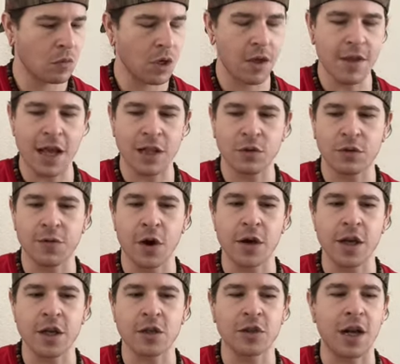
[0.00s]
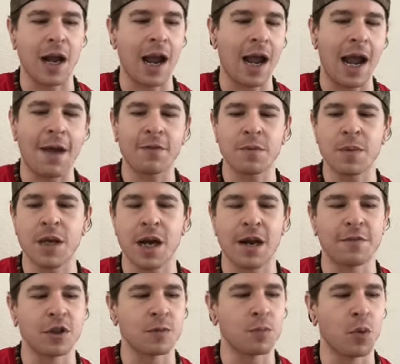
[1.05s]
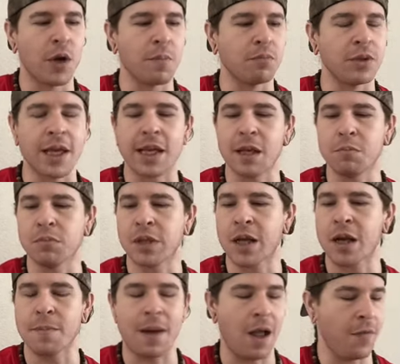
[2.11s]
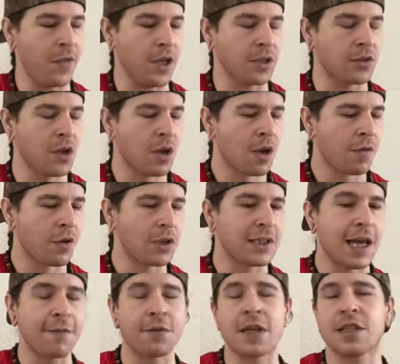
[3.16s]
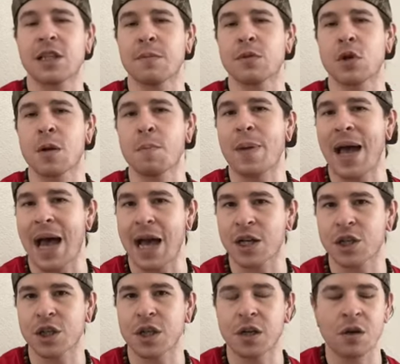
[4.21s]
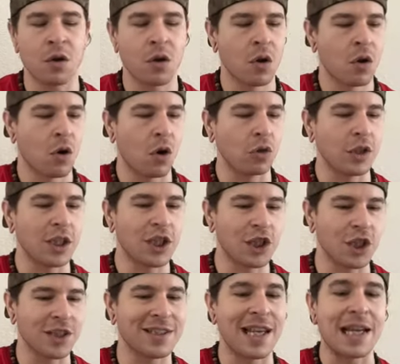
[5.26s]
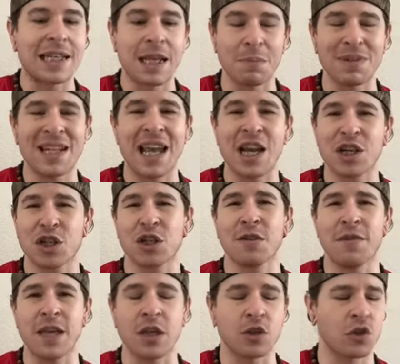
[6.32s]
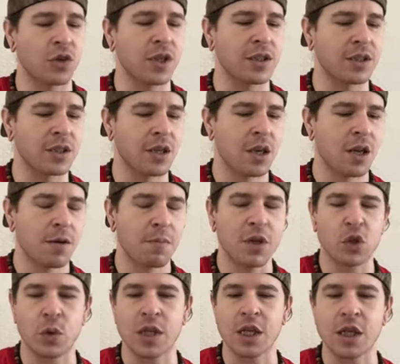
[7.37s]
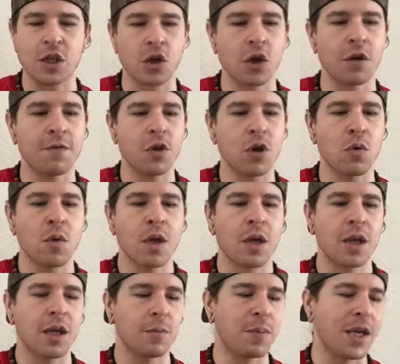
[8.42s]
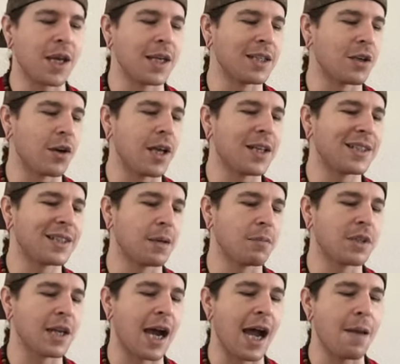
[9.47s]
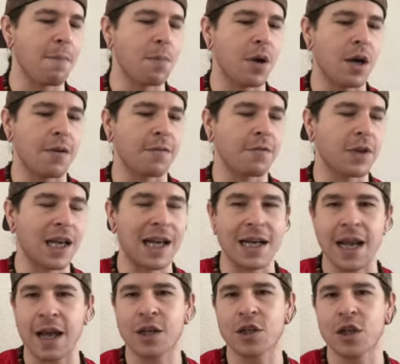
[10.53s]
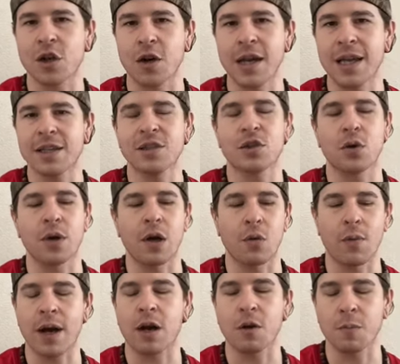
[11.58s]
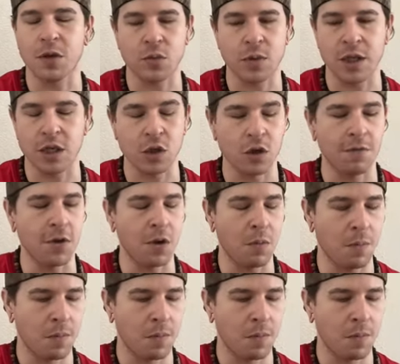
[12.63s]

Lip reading: And that's what's very interesting. I have to be kind of just point blank and blunt about this. There's definitely some sort of passion, or let's just say temptation of interest between the two of you, because there is some type of connection or history or record between the two of you.